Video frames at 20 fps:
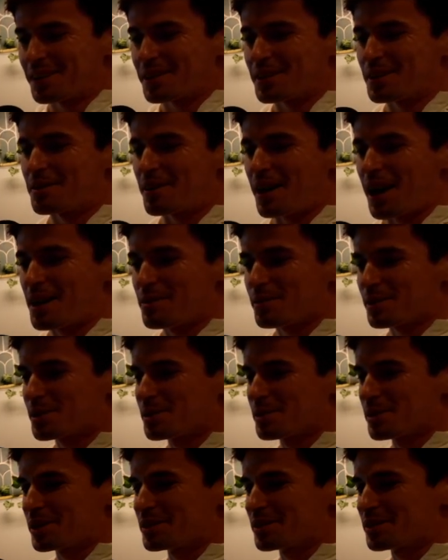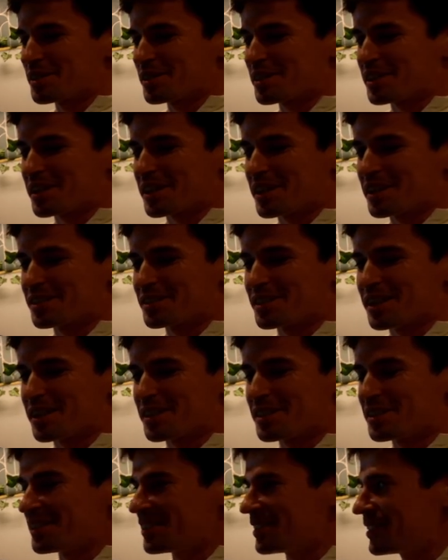So I was looking on the screen
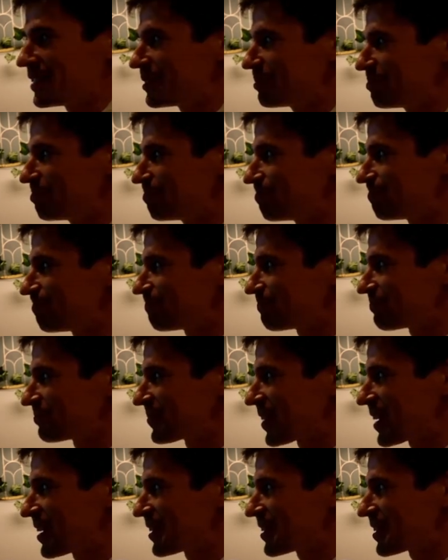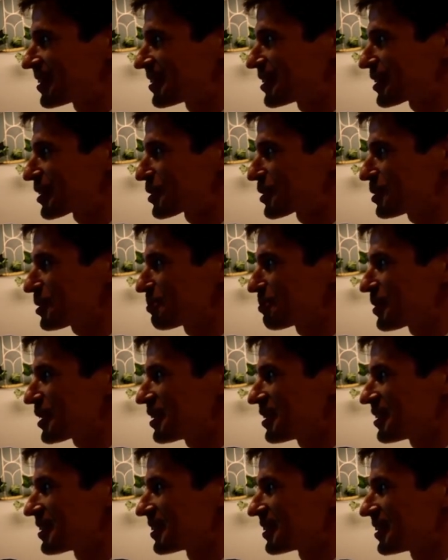like, there should
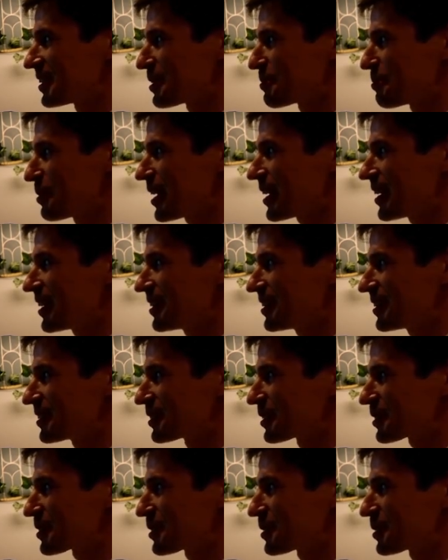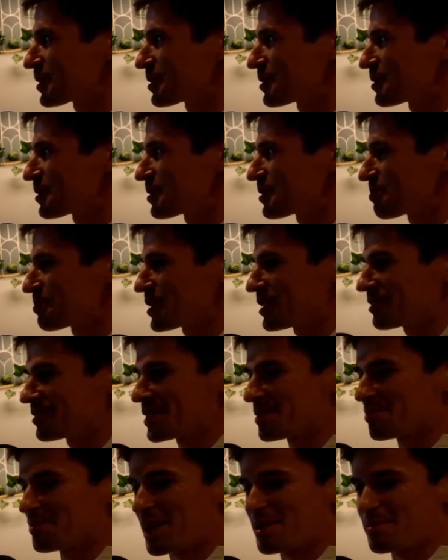be a way not to build
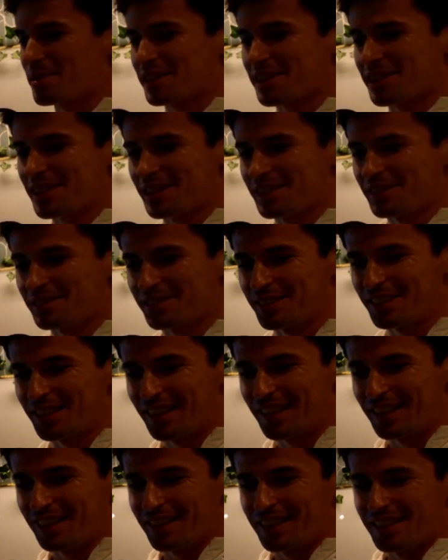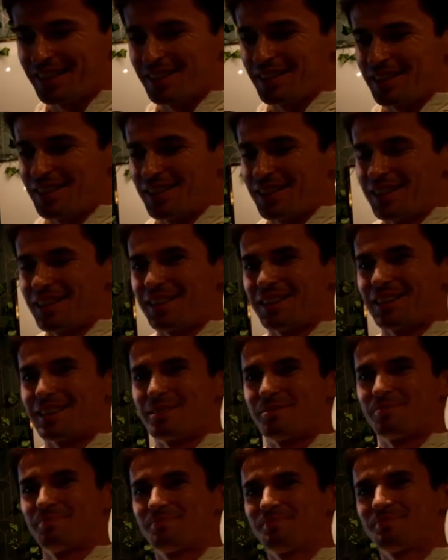it by myself.
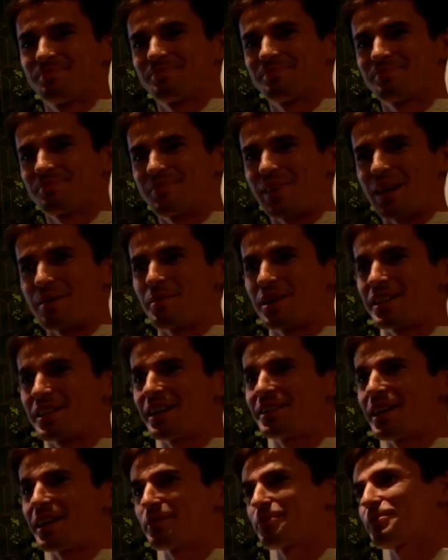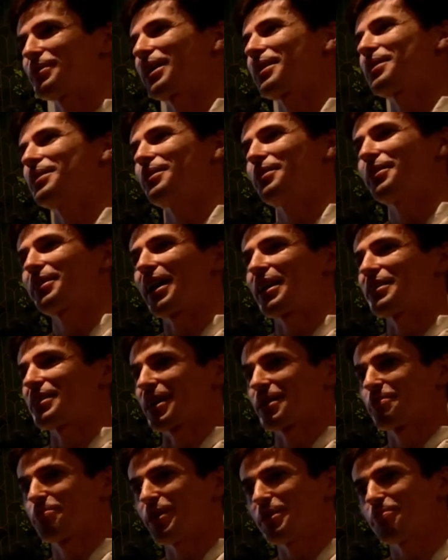But then
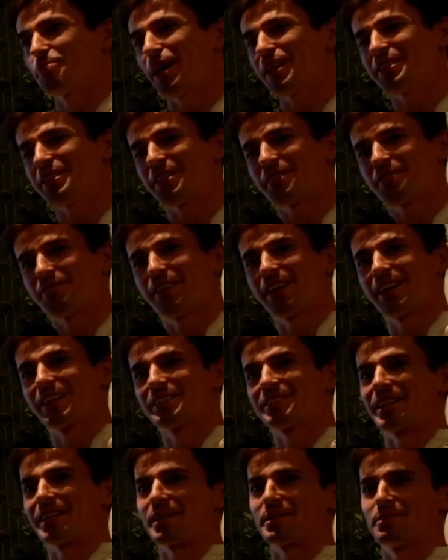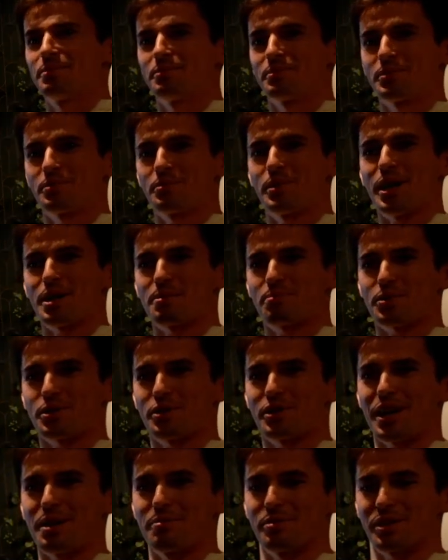with binary file, like we are
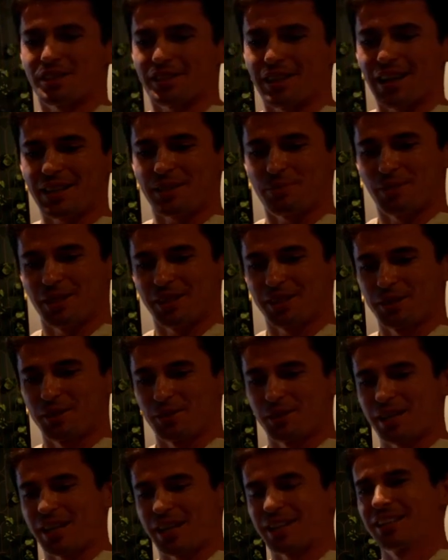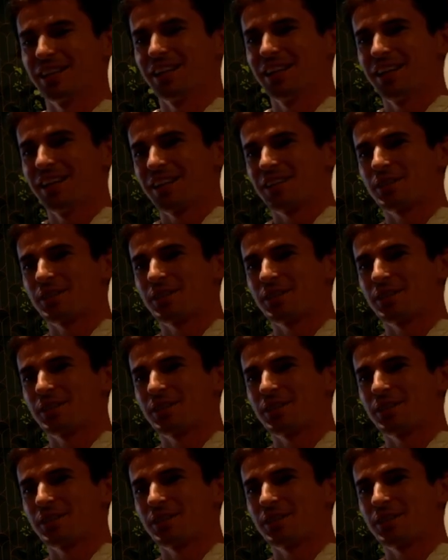programmers, right? We can do that.